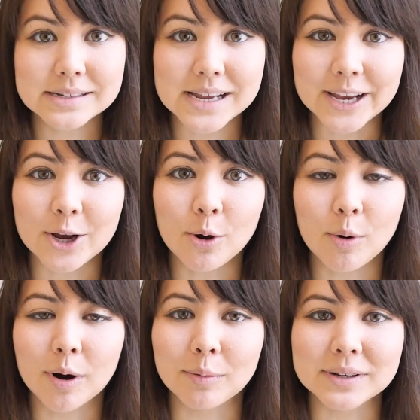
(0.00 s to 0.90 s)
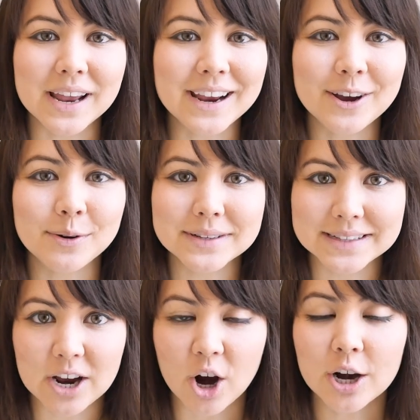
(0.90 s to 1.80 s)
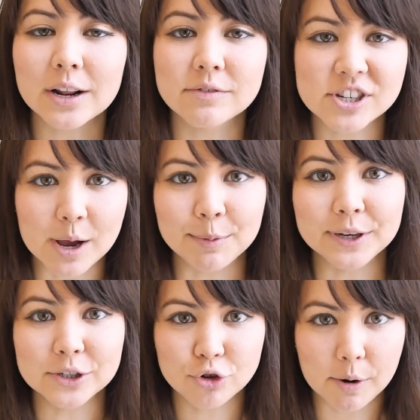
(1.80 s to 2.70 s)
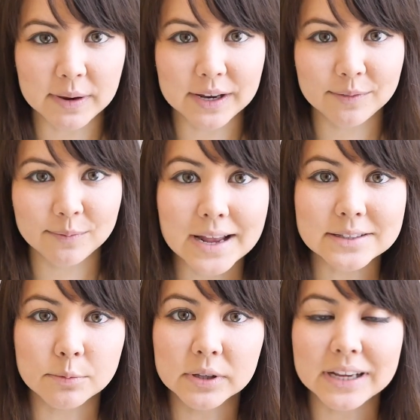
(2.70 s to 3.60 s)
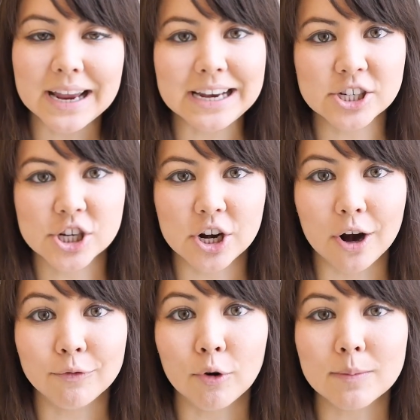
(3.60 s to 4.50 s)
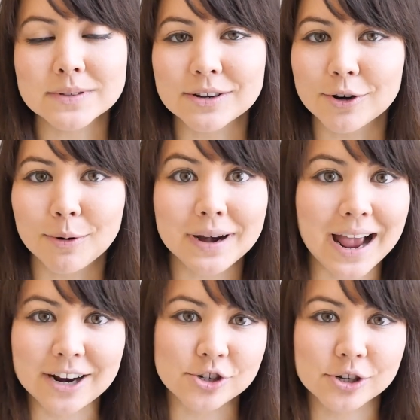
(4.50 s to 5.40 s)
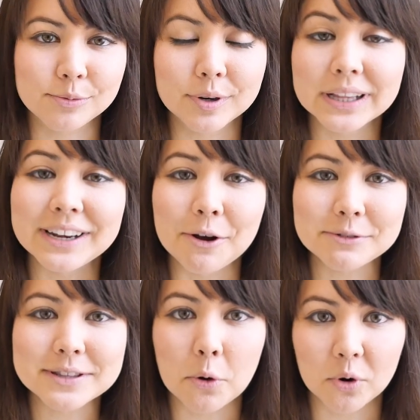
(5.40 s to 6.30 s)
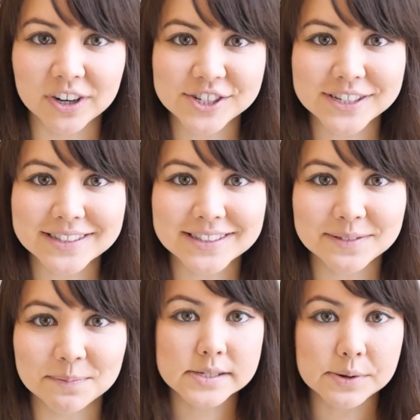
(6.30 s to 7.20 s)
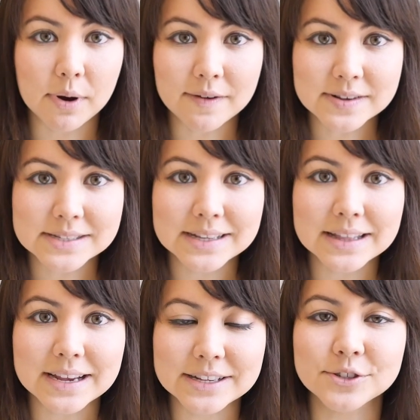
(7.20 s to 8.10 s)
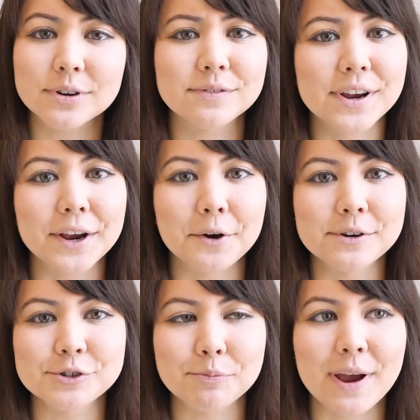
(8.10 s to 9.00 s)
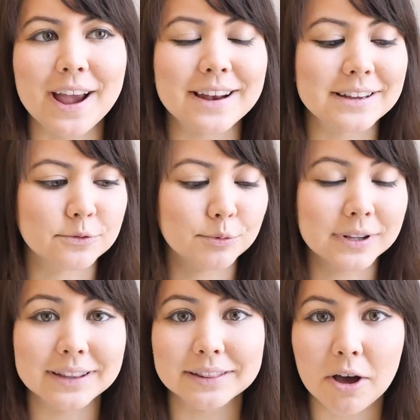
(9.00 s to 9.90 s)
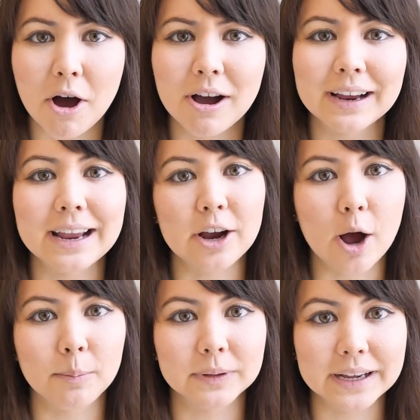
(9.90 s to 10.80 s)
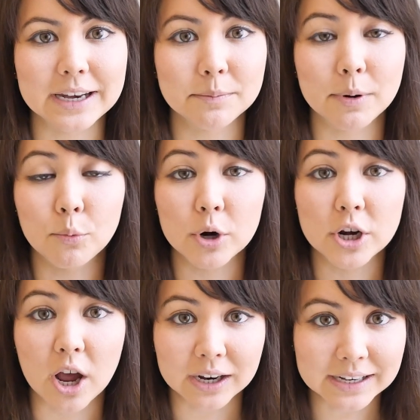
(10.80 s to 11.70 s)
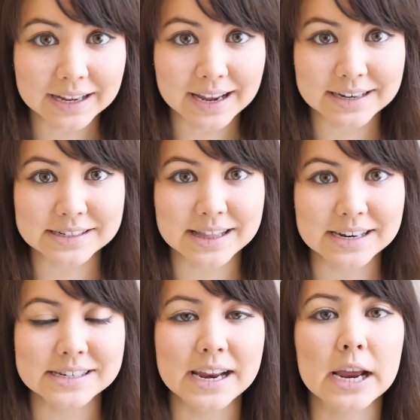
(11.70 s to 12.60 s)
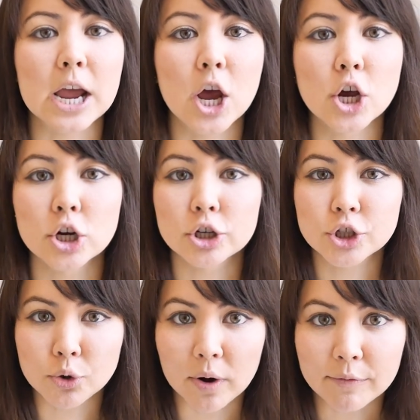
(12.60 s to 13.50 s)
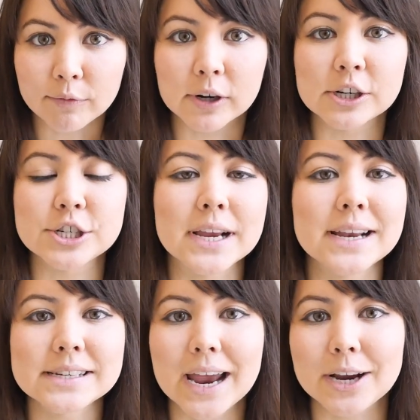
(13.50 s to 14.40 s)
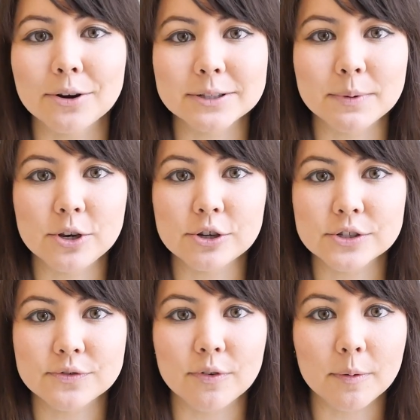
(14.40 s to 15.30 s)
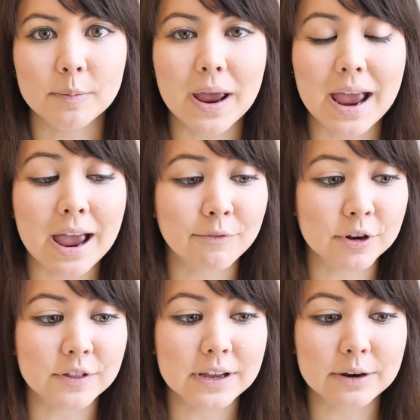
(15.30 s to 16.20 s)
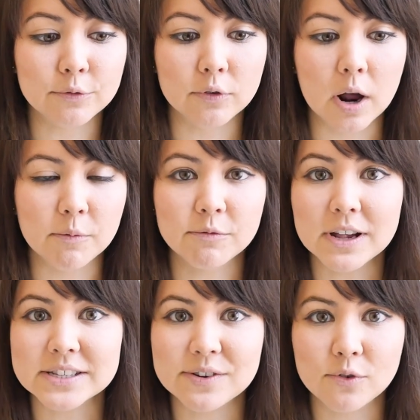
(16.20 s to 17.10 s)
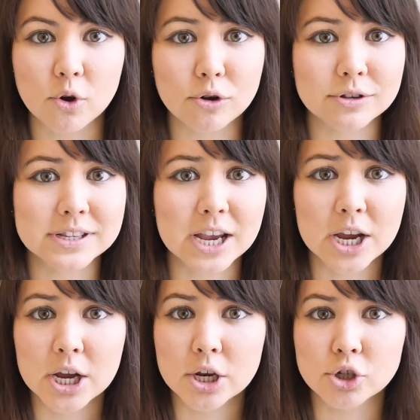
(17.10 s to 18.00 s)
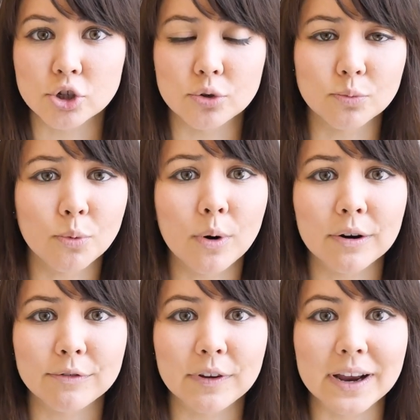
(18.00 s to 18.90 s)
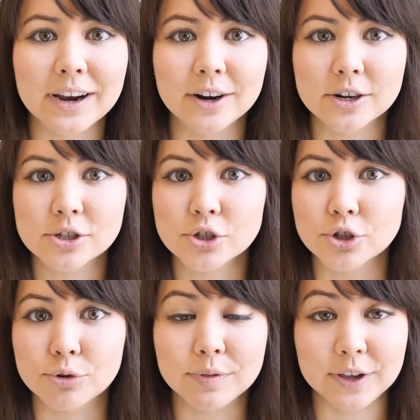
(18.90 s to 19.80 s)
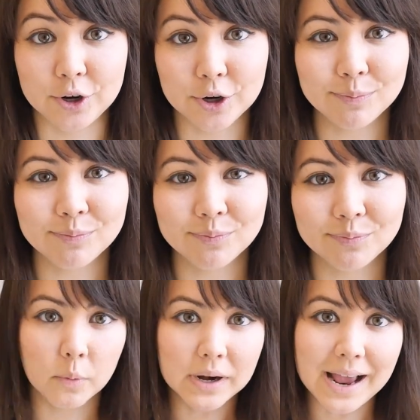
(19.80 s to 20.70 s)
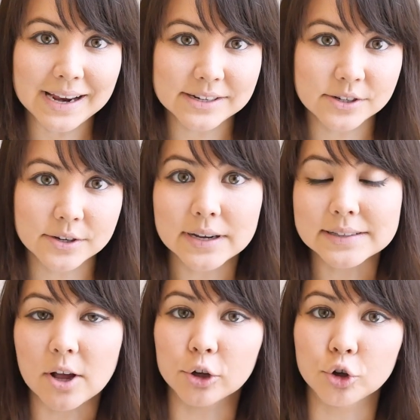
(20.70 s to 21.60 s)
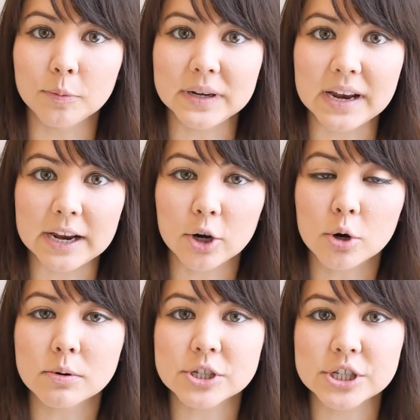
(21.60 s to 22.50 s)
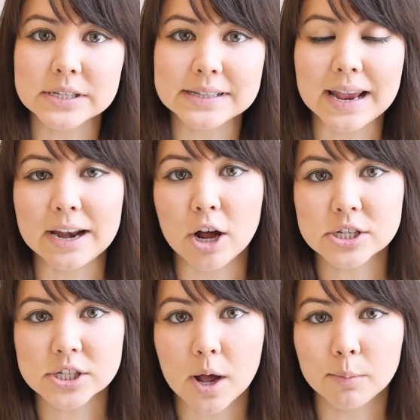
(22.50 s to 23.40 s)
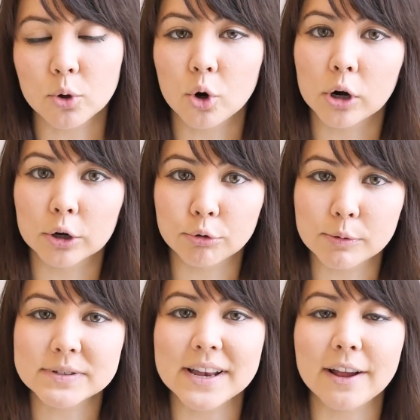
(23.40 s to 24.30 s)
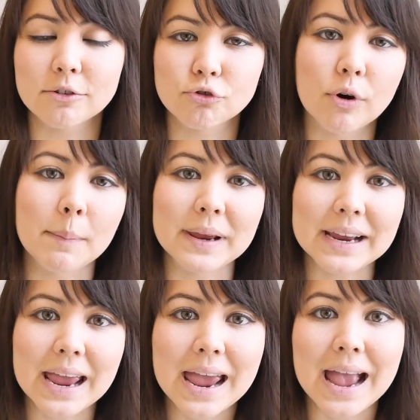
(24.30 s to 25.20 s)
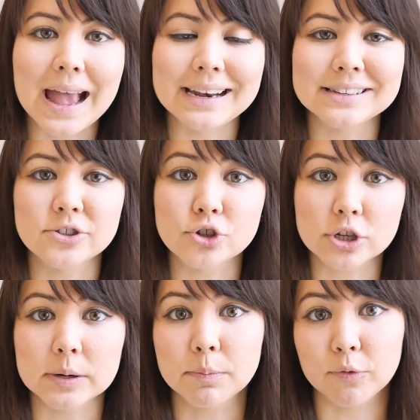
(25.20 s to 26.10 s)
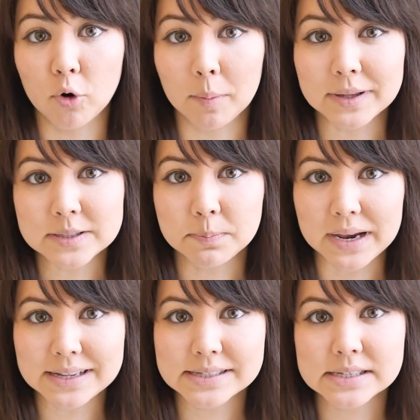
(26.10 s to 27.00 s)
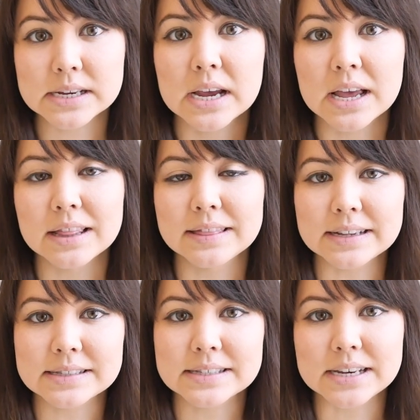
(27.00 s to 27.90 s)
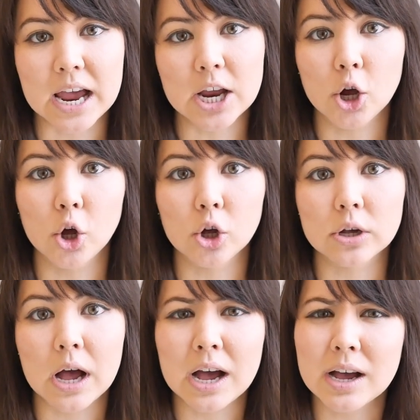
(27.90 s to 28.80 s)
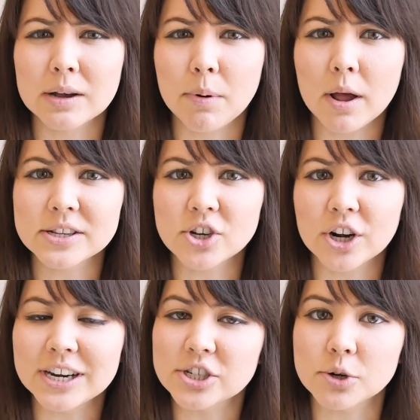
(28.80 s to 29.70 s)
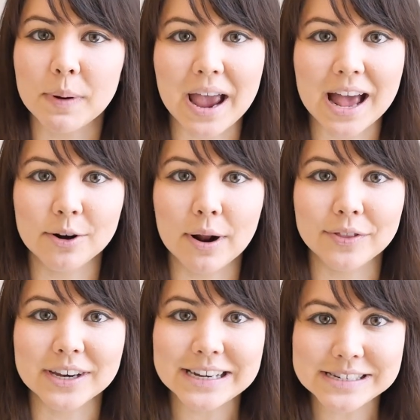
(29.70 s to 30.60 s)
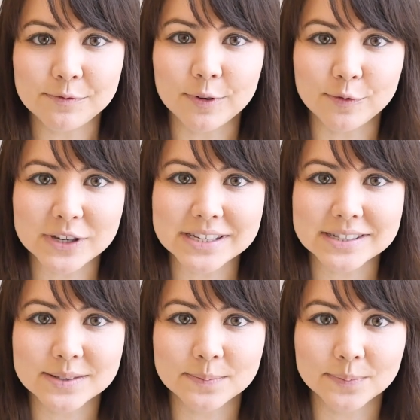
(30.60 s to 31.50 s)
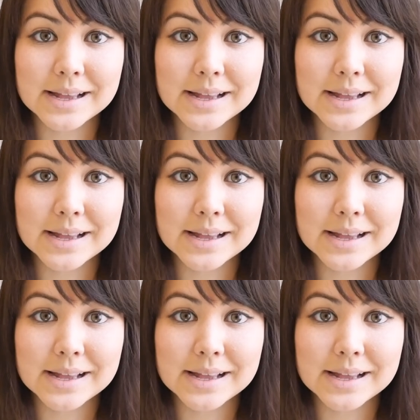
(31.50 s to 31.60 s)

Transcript: Taiko, or wadaiko, is the art of Japanese drumming. It's a really ancient art form, so no one actually really knows the origins. So obviously the history of taiko in Japan is really long and complicated, but we're not going to get into that today. Short version, taiko has been used for everything from festivals to warfare to theater. What I do is called kumidaiko, which is an ensemble or group style drumming and is usually performance based. This style uh, probably started in Japan around the nineteen fifties.